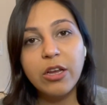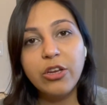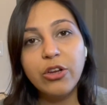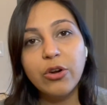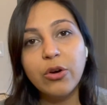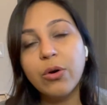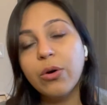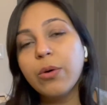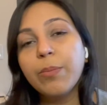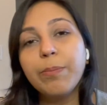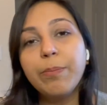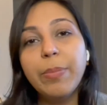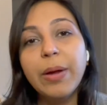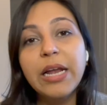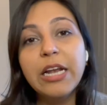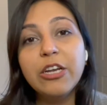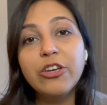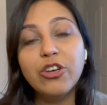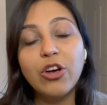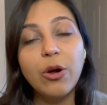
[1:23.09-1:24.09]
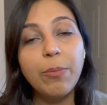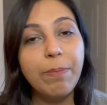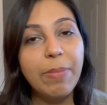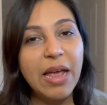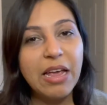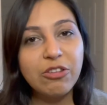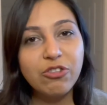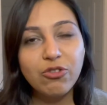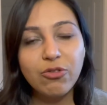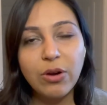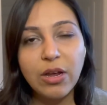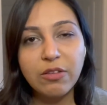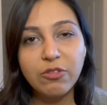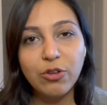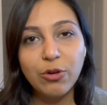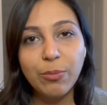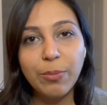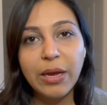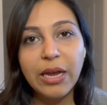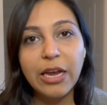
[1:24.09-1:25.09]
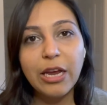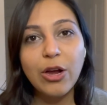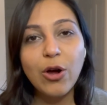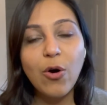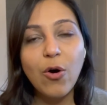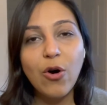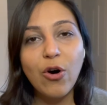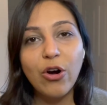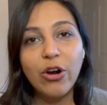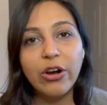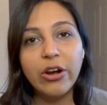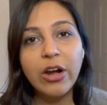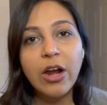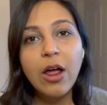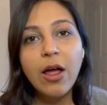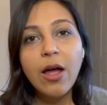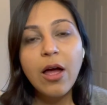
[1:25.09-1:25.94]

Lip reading: you know, build your best resume or